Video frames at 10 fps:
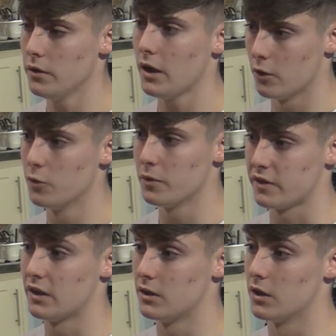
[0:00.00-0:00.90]
Oh yeah,
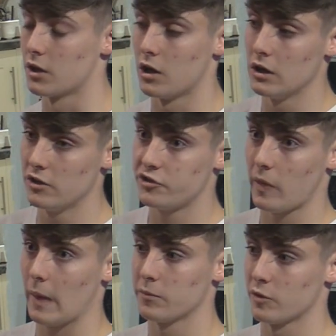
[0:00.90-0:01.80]
100%. Like college,
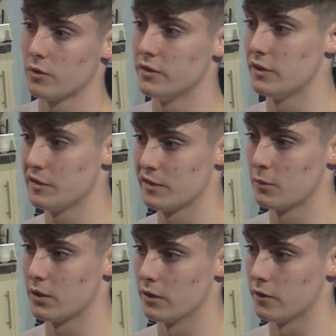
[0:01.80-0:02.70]
I'm sort of indifferent
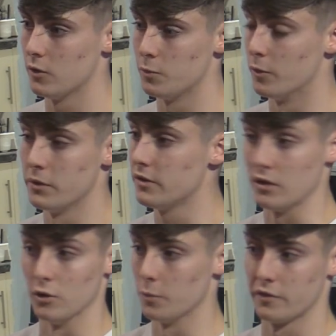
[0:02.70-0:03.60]
on what I do, but
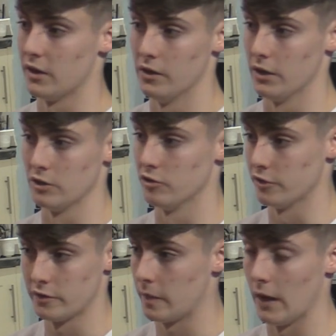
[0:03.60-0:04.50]
music, 100%. Like
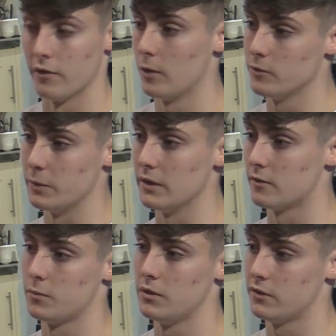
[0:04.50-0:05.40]
I've always been
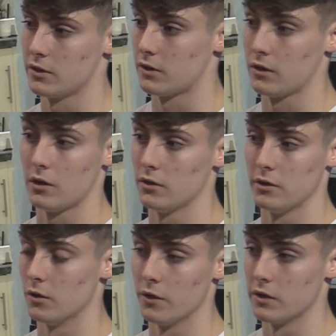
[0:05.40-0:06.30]
into music.
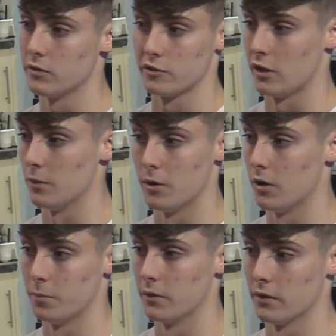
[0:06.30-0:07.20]
You know, not even just hip
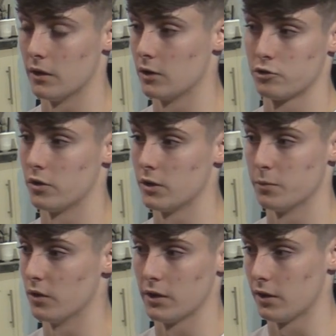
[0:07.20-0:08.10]
hop and electronic,
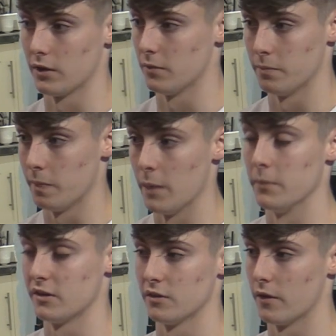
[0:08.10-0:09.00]
but like on a
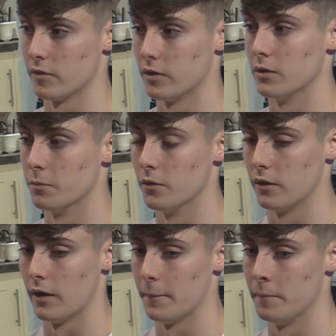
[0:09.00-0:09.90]
mix of everything.
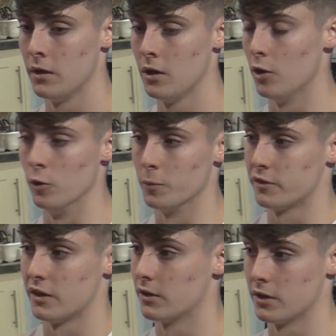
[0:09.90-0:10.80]
But
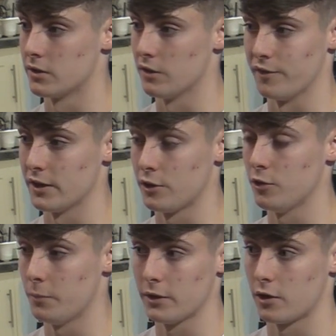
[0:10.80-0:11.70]
100%. Like if I
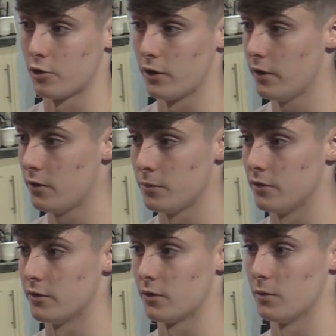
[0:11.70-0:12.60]
could make a career out of
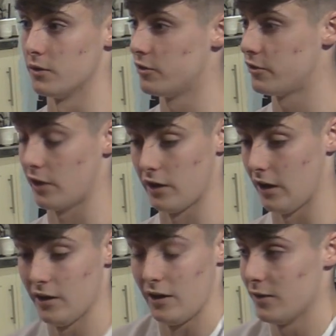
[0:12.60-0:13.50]
music, which
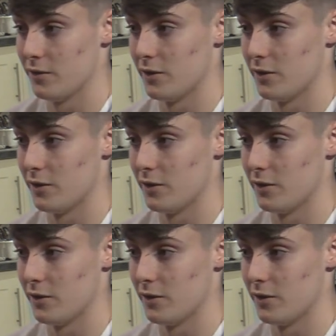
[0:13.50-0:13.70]
I